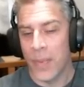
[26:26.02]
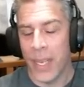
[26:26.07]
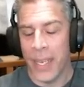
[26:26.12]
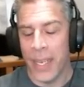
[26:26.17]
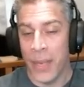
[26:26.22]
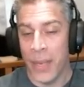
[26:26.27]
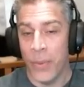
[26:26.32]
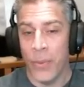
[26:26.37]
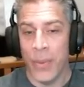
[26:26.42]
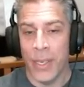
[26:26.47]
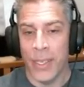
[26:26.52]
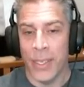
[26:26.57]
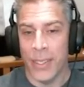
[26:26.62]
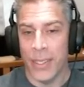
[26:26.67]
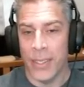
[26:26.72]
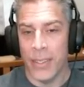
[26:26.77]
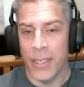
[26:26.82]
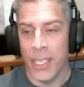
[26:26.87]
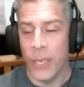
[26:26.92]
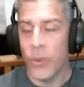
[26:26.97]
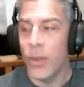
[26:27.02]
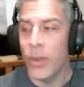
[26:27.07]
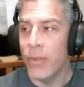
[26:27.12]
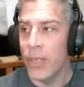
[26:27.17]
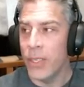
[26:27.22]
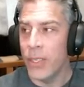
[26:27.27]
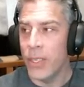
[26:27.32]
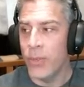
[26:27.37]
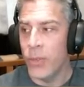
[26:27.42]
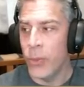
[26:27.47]
it was the
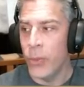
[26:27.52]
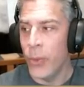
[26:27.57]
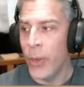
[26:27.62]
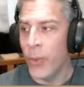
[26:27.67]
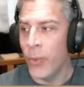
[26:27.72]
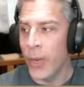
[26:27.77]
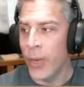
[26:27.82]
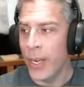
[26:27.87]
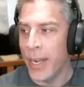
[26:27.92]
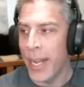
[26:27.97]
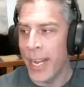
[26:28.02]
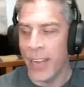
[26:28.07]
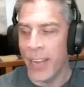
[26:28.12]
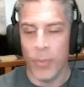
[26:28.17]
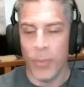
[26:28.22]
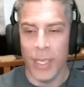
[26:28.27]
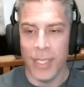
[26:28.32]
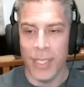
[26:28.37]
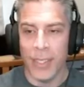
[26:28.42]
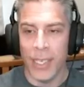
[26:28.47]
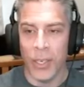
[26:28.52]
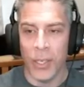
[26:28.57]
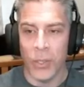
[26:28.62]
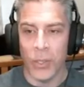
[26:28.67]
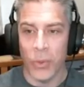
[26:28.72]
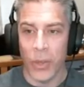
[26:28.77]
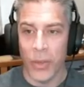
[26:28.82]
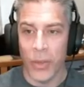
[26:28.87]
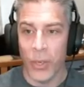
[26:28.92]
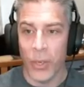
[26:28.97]
equivalent of doing 1.5 bestiaries
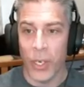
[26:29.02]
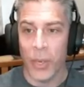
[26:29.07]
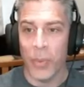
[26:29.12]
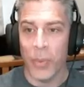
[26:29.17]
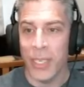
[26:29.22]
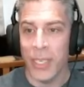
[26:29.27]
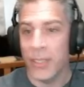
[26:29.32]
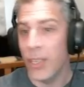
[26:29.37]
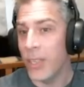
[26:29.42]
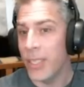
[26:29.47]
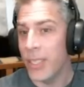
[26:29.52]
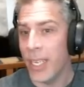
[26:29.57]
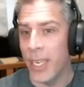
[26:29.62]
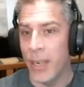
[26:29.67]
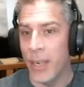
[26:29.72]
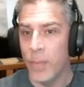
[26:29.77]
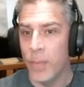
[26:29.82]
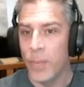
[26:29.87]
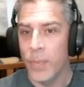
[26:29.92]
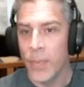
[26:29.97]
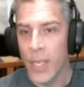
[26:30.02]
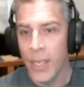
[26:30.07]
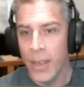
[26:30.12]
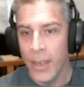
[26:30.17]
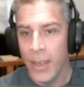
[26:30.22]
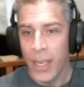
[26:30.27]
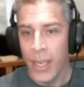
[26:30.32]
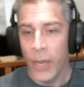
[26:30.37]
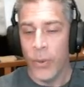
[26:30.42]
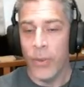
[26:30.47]
worth of work, but it's all done.
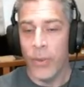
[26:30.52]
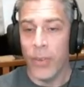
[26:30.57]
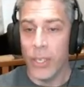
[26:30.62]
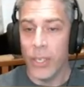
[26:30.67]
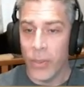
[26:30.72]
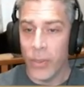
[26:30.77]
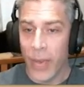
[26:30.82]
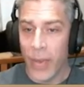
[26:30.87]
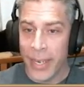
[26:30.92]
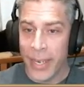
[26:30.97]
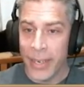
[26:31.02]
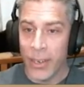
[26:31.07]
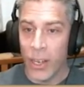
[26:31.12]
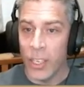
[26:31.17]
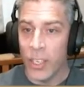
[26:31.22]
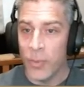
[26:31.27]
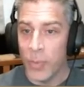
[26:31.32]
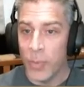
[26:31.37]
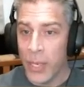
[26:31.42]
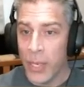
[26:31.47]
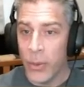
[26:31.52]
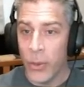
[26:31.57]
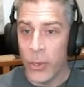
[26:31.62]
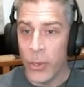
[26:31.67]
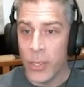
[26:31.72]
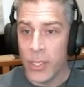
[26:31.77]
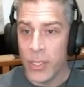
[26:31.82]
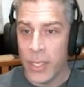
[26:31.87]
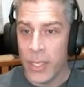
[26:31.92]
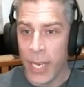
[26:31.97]
We've also added all of
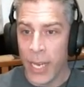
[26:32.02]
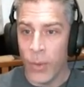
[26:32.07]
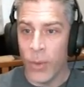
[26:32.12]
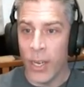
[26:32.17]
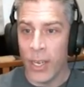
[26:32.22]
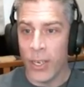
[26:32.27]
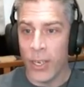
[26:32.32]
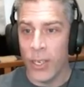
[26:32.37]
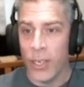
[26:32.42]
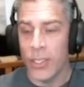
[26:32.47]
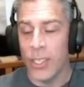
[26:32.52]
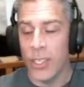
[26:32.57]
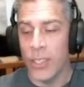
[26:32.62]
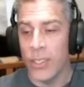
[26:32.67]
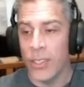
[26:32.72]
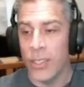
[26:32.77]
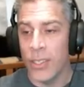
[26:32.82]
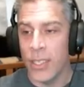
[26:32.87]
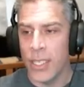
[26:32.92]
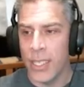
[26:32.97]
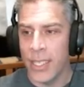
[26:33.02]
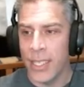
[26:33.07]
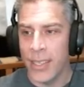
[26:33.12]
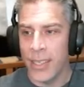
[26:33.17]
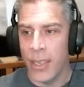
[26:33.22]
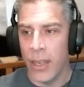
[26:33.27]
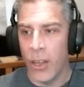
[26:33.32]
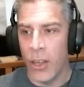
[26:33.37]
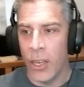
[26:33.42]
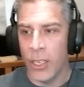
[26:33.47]
Bloodlords, Gatewalkers,
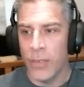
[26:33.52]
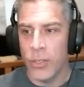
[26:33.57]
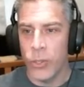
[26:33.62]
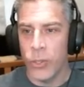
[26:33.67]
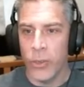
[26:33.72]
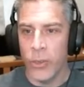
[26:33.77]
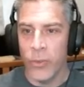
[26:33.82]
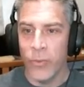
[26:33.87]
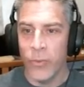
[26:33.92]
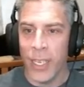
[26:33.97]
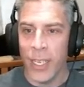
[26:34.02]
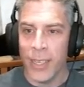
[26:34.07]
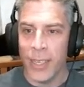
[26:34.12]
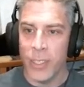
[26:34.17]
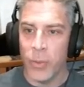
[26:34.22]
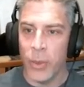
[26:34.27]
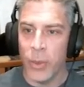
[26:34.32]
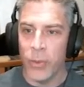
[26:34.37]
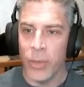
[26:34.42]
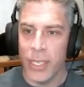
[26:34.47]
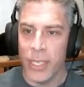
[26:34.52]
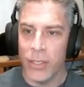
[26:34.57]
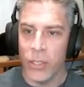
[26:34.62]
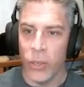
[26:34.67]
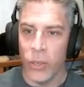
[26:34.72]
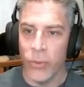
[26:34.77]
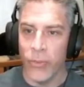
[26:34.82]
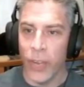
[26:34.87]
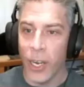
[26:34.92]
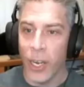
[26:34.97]
and all of Stolen Fate that's been released
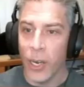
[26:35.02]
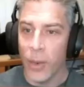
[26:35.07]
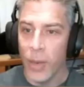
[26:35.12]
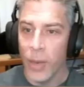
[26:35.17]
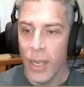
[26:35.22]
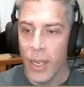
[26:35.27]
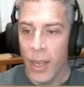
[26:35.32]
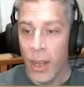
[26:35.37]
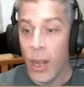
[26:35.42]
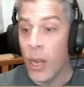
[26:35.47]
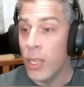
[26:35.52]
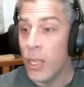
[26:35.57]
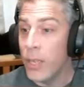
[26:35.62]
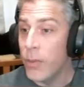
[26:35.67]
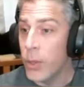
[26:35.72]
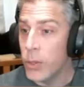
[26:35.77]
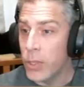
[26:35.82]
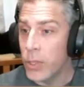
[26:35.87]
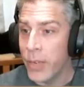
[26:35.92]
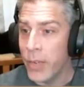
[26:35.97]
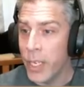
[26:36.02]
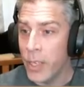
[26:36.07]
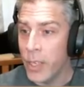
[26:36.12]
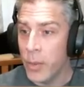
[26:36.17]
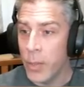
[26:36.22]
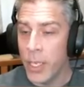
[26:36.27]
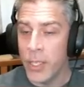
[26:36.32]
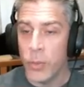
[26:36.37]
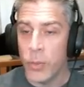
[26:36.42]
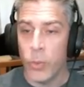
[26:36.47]
so far. All of those are
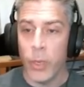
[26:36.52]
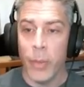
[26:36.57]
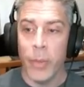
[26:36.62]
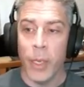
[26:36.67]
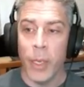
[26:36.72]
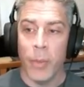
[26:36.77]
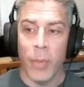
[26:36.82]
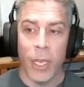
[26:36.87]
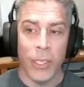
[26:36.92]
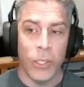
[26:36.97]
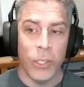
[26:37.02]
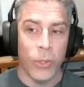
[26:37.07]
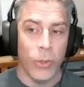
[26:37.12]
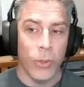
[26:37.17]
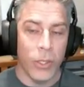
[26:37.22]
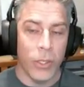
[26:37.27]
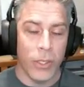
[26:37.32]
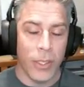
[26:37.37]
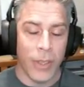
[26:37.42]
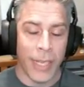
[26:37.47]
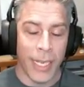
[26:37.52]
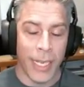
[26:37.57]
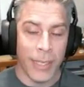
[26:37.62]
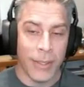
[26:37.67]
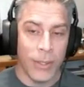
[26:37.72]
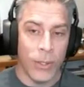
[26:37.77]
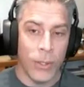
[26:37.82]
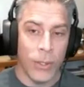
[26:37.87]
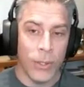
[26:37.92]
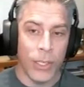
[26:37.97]
available as premium modules thanks
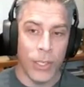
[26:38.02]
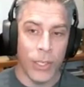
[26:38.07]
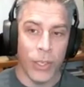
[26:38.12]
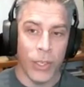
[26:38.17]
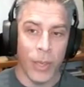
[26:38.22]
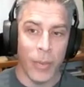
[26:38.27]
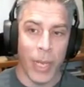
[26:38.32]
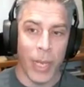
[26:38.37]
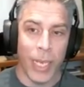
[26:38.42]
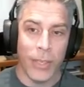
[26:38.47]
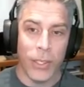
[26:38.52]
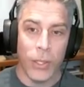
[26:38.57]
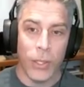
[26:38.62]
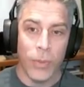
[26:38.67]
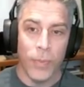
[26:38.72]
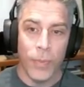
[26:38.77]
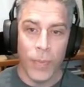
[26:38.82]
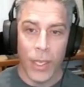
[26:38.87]
to Sigil and Paizo.